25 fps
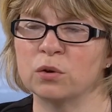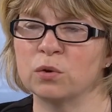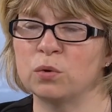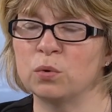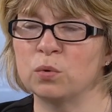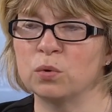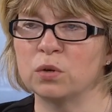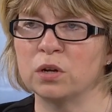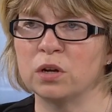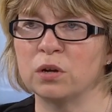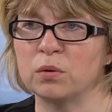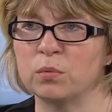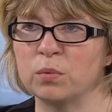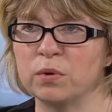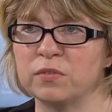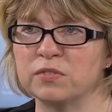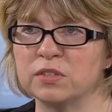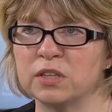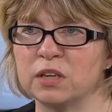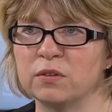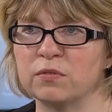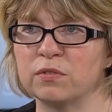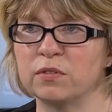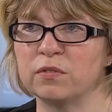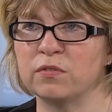a corner. We've
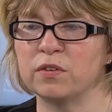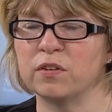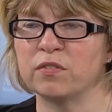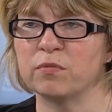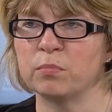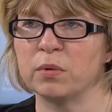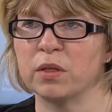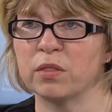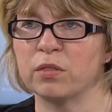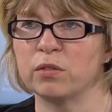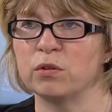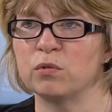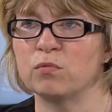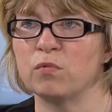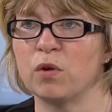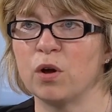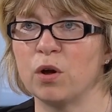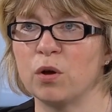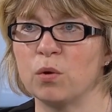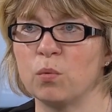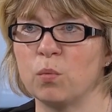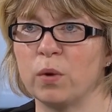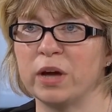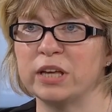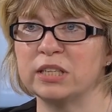seen for the 5th month in a
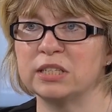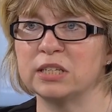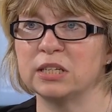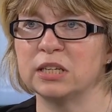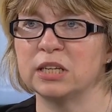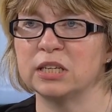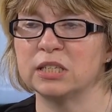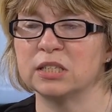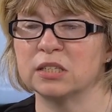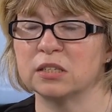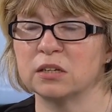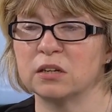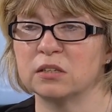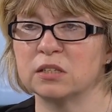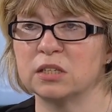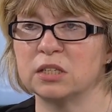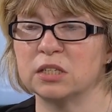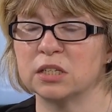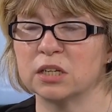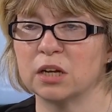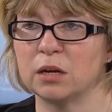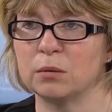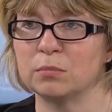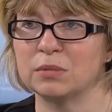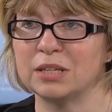row waiting lists starting
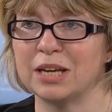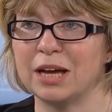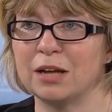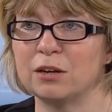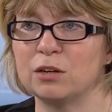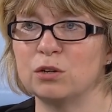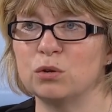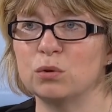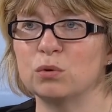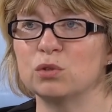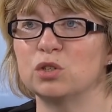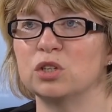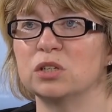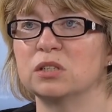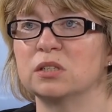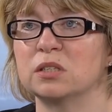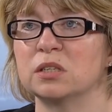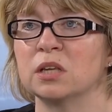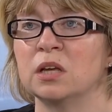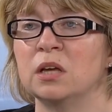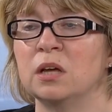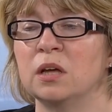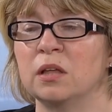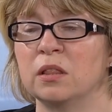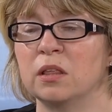to come down, and not
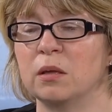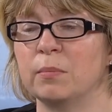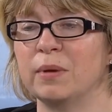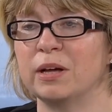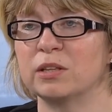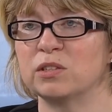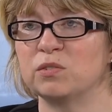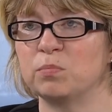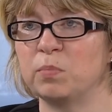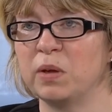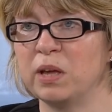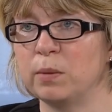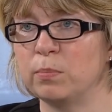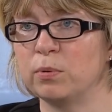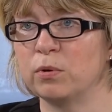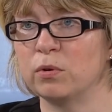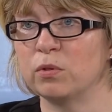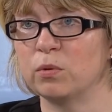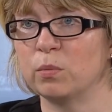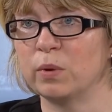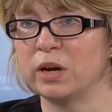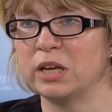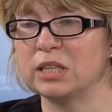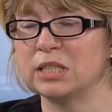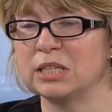just the amount of people on
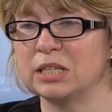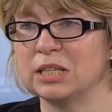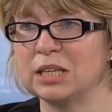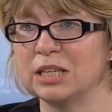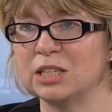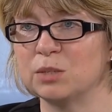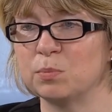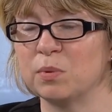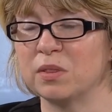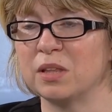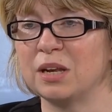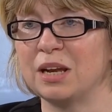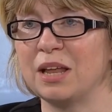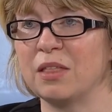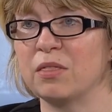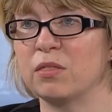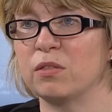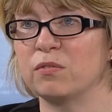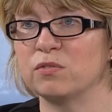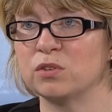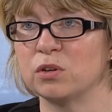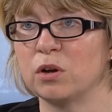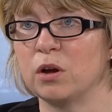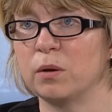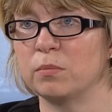the waiting list, but the length
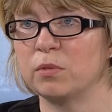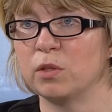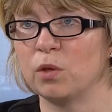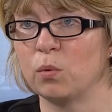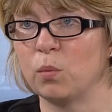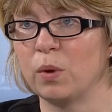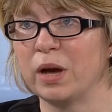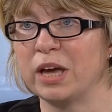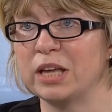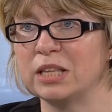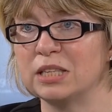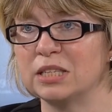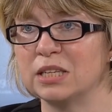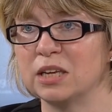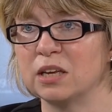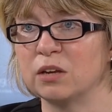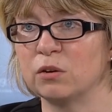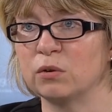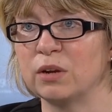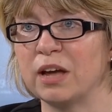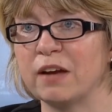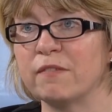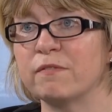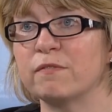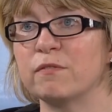of time that they're waiting.
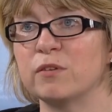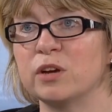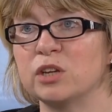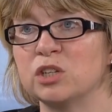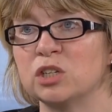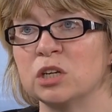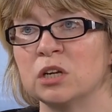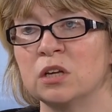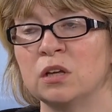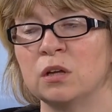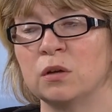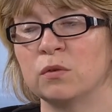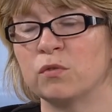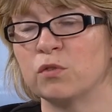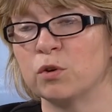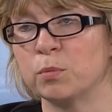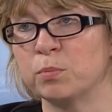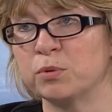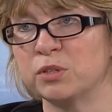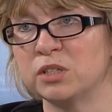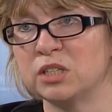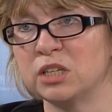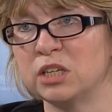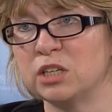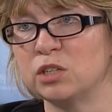On average, for a
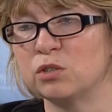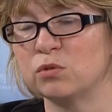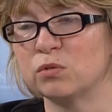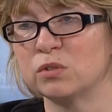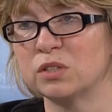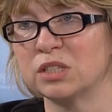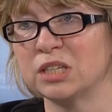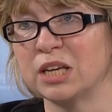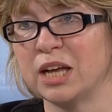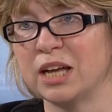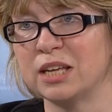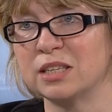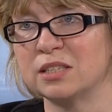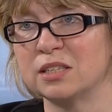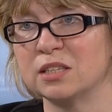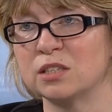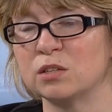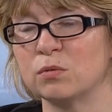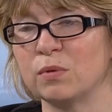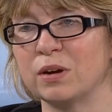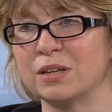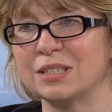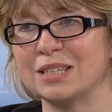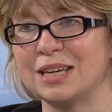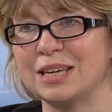procedure or a test,
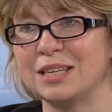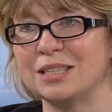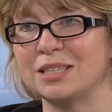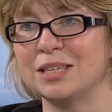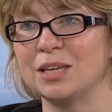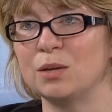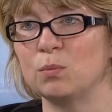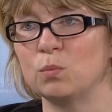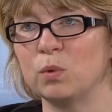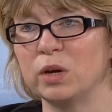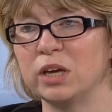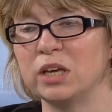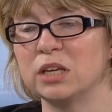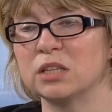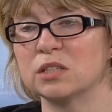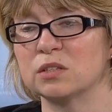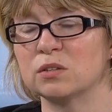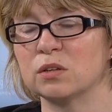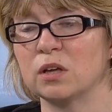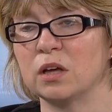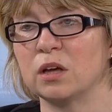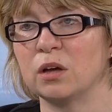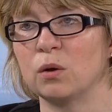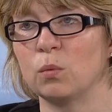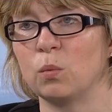it's around 18
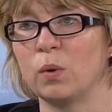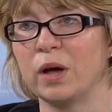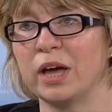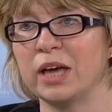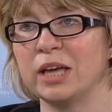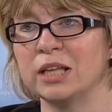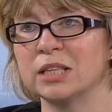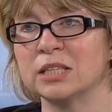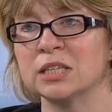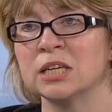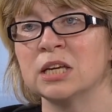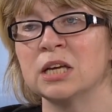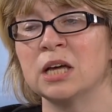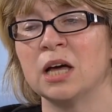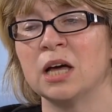weeks wait,